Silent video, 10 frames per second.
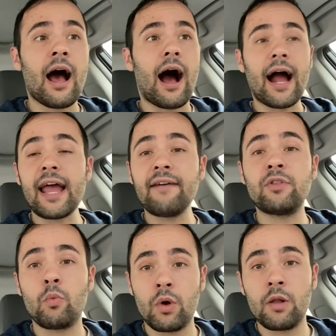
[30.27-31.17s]
I have
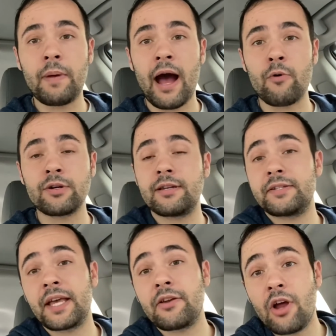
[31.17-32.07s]
the willpower to
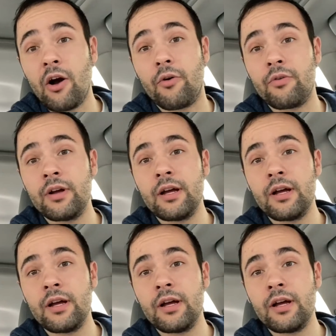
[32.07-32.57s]
say no.